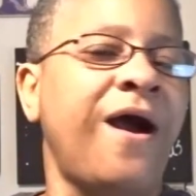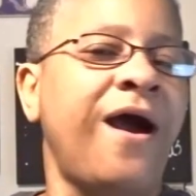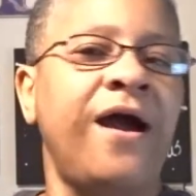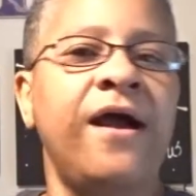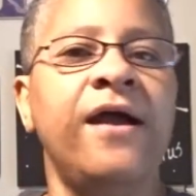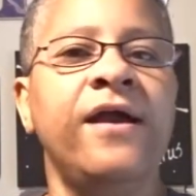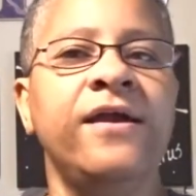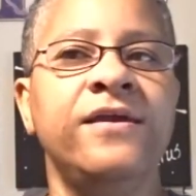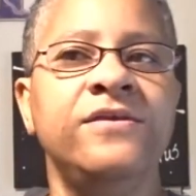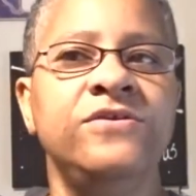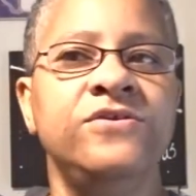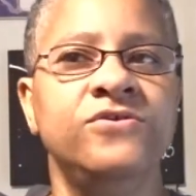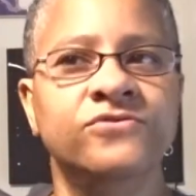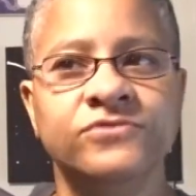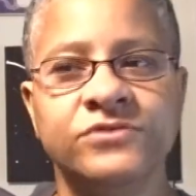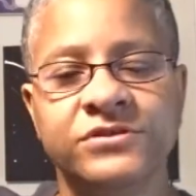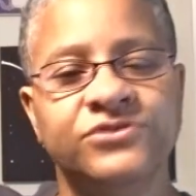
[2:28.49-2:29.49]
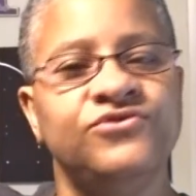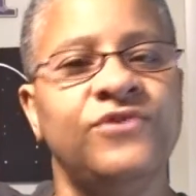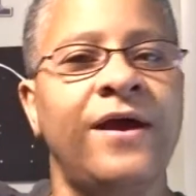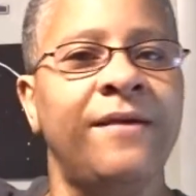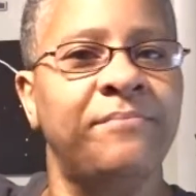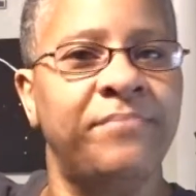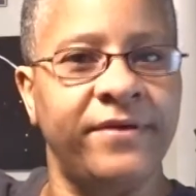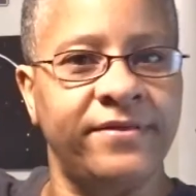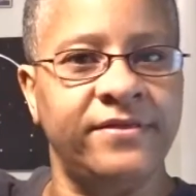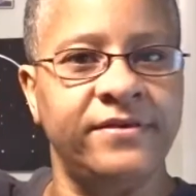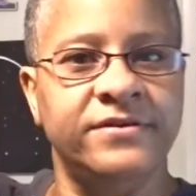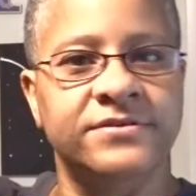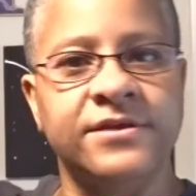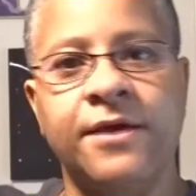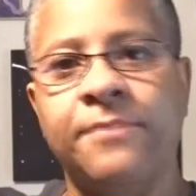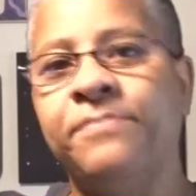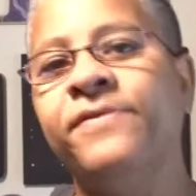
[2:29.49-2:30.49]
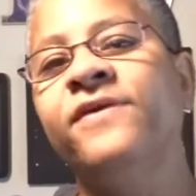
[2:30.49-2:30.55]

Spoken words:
I usually try and pick these up